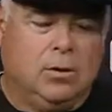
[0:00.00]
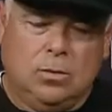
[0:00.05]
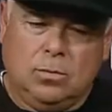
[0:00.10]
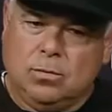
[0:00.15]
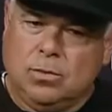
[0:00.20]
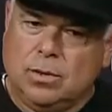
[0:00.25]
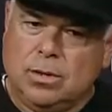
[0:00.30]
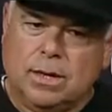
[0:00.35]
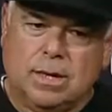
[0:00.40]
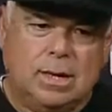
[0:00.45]

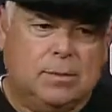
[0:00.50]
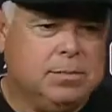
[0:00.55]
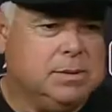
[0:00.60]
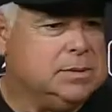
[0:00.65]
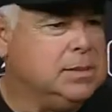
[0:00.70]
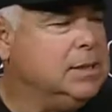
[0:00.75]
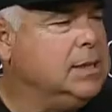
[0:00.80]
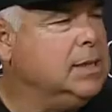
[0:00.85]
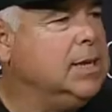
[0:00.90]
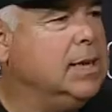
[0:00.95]
Holmberg kept
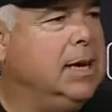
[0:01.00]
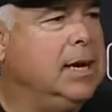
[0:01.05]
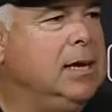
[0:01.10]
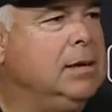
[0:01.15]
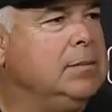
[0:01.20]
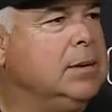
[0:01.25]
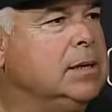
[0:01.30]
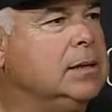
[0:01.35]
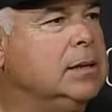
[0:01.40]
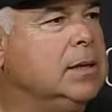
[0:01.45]
us in the
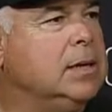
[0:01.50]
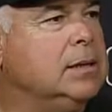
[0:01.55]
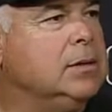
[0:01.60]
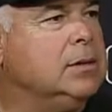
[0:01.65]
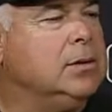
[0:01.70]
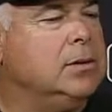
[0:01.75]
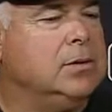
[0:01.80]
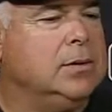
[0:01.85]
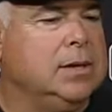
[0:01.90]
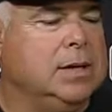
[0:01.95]
game. I thought,
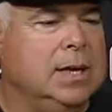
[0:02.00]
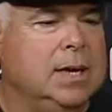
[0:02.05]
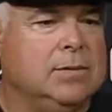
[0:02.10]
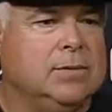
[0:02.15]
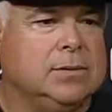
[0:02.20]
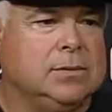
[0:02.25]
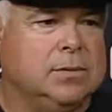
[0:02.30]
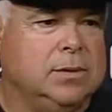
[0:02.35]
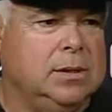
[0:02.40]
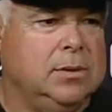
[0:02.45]
you know, he
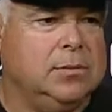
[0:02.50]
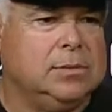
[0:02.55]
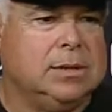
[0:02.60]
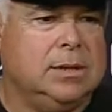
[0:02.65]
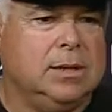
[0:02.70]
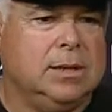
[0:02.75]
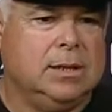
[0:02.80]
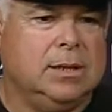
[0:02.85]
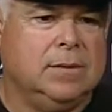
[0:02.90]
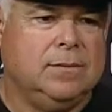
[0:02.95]
gave us what he was
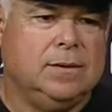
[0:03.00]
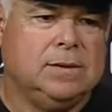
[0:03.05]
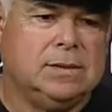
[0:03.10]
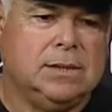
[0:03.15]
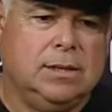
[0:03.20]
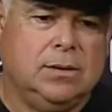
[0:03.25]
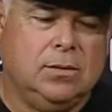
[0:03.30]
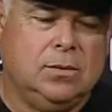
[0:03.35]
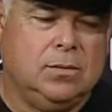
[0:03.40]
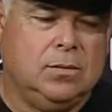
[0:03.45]
going to give us.
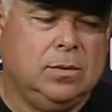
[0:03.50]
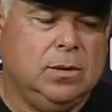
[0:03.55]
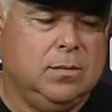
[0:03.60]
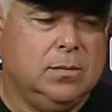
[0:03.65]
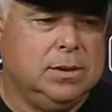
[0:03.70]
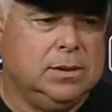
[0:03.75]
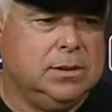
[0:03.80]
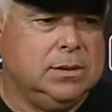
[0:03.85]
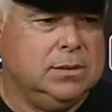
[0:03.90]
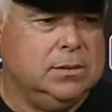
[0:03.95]
I know we
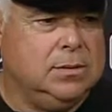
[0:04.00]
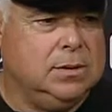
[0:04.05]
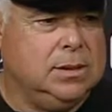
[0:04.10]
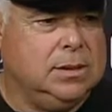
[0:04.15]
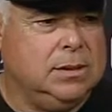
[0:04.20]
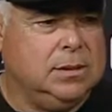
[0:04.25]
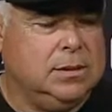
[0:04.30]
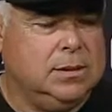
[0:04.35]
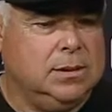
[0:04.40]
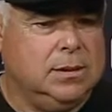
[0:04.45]
went to
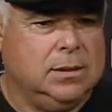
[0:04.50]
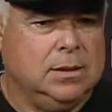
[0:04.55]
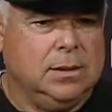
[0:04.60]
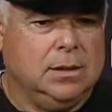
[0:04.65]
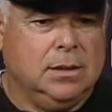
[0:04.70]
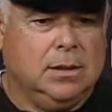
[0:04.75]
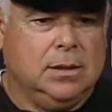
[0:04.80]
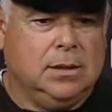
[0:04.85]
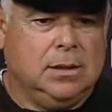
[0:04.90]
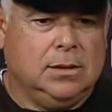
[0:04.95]
the
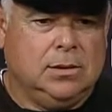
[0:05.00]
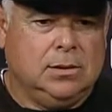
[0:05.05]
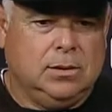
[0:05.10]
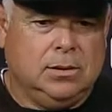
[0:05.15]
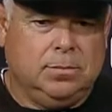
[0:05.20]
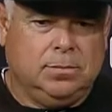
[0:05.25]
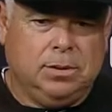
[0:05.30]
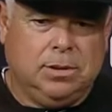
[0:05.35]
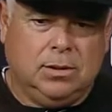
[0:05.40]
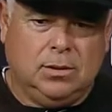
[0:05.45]
to
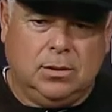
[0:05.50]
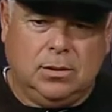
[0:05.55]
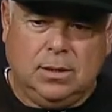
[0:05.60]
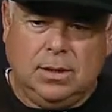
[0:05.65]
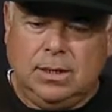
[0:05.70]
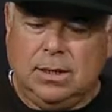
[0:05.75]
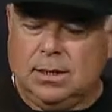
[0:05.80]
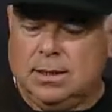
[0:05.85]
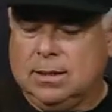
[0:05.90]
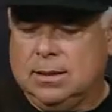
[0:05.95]
the pin
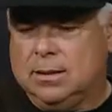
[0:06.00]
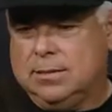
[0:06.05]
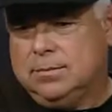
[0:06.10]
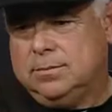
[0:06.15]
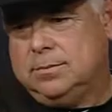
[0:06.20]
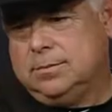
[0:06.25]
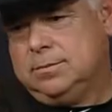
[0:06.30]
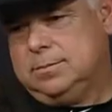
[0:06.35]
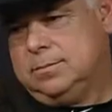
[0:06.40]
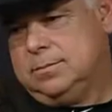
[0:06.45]
early.
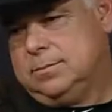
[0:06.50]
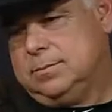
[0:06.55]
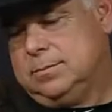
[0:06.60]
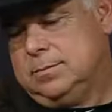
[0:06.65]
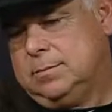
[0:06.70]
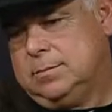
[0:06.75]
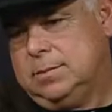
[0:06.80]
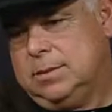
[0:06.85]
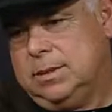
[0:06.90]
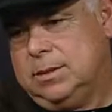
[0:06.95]
Um,
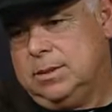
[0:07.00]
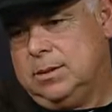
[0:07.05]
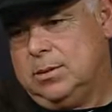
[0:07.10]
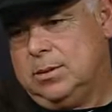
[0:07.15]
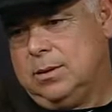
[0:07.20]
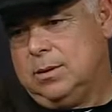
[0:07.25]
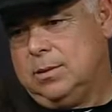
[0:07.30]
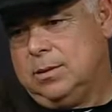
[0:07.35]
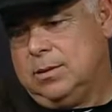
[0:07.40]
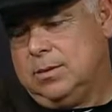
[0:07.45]

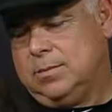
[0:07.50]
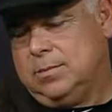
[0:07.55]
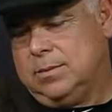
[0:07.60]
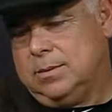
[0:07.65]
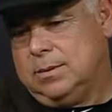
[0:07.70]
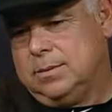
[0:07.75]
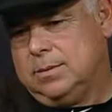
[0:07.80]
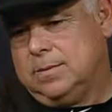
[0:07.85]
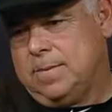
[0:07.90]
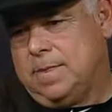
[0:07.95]
you know,
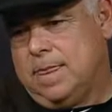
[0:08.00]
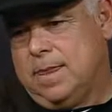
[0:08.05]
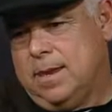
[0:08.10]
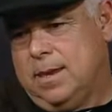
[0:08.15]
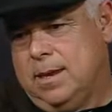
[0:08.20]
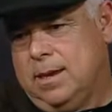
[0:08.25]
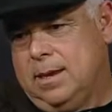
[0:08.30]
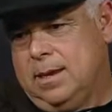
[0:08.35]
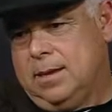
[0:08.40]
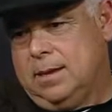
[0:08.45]

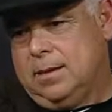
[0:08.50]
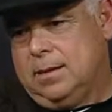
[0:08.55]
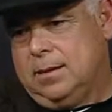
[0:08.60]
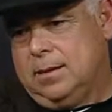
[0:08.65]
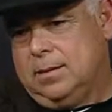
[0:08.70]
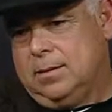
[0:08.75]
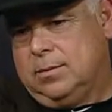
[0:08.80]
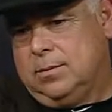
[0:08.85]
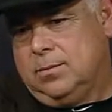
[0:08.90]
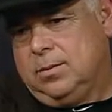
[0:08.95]

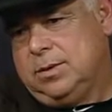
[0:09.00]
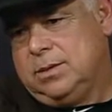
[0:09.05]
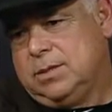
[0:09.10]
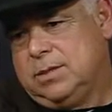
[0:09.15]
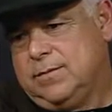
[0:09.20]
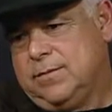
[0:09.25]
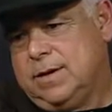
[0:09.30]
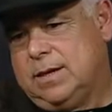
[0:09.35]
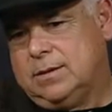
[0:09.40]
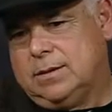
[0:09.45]
we
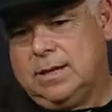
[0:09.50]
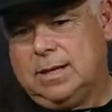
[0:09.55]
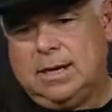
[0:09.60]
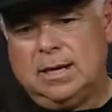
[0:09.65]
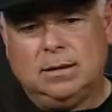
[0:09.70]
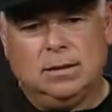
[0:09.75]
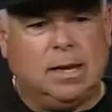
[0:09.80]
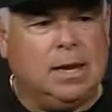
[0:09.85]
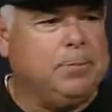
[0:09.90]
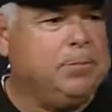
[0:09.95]
just felt that
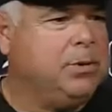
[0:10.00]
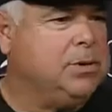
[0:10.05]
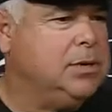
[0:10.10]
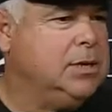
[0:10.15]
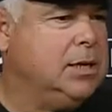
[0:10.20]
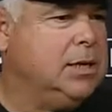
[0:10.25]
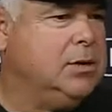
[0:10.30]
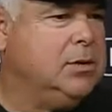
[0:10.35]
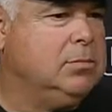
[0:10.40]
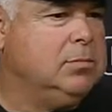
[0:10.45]
at that
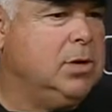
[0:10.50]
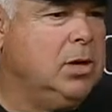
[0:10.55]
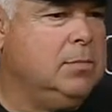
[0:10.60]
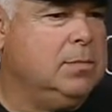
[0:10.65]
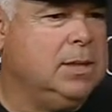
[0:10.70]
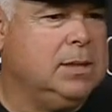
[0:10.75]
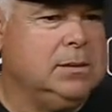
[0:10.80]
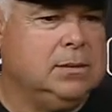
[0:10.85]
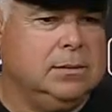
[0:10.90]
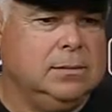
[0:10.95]
particular
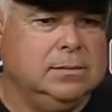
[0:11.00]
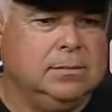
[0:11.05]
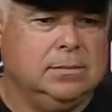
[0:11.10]
moment,